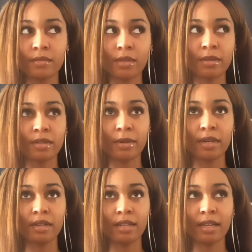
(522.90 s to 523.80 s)
what's the
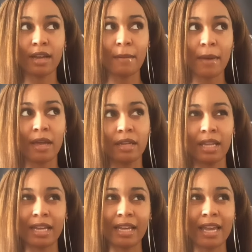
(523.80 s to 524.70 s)
word they can come out in
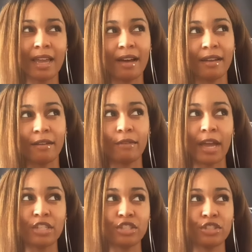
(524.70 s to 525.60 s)
like a chaotic
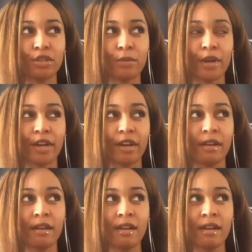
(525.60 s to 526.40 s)
fashion to where